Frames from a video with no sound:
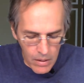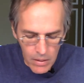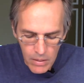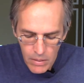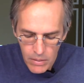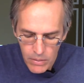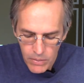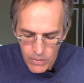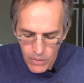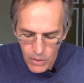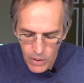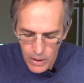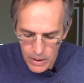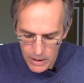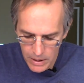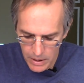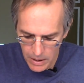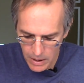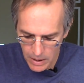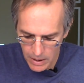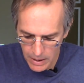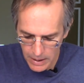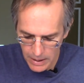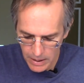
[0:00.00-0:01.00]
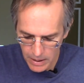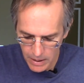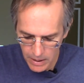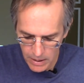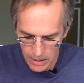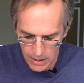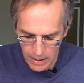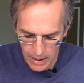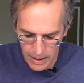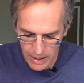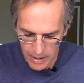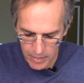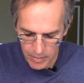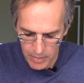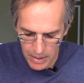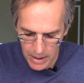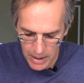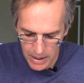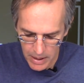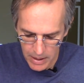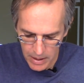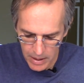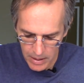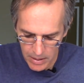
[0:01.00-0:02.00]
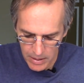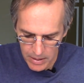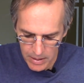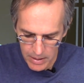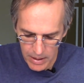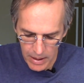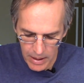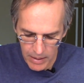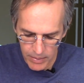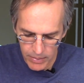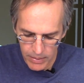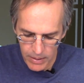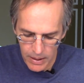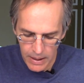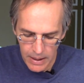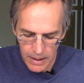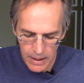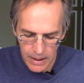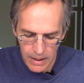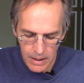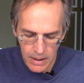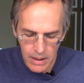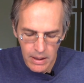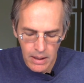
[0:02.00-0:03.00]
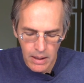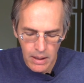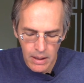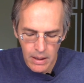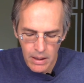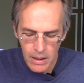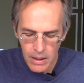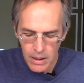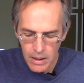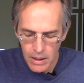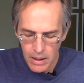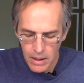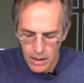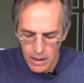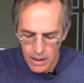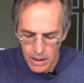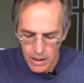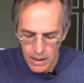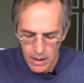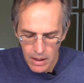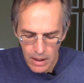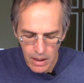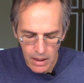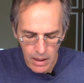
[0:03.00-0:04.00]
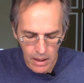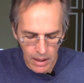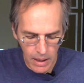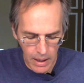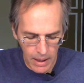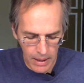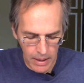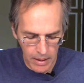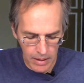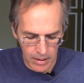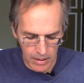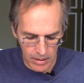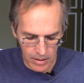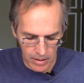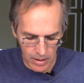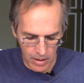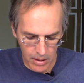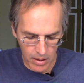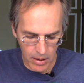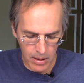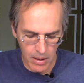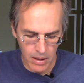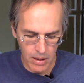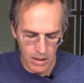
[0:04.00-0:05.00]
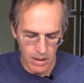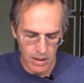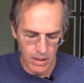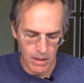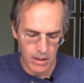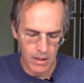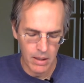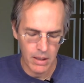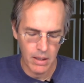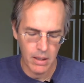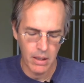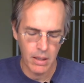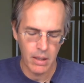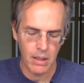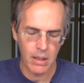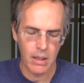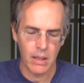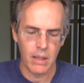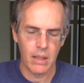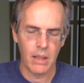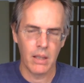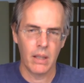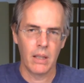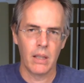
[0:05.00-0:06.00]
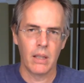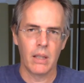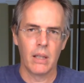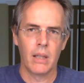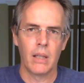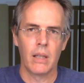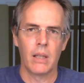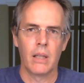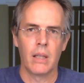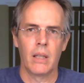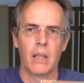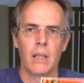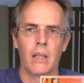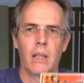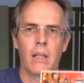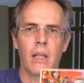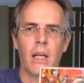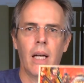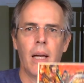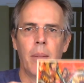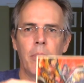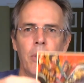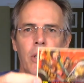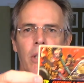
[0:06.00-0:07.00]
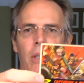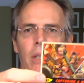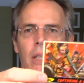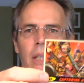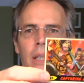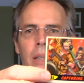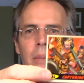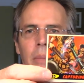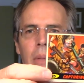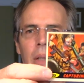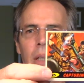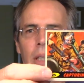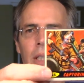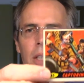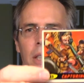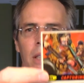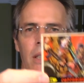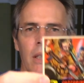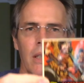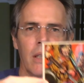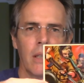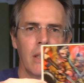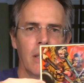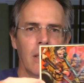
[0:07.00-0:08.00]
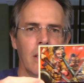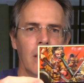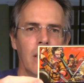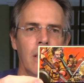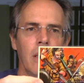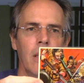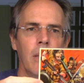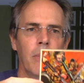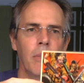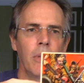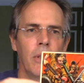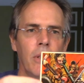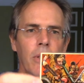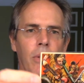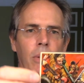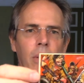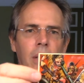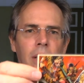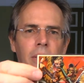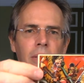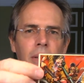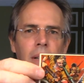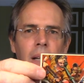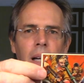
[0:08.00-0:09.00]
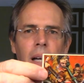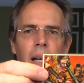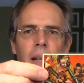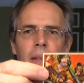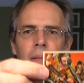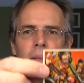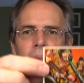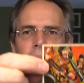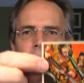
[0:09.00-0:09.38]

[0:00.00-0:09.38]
Fortunately, it looks like it made it here safely. And I like this card, Capturing a Martian, number 25.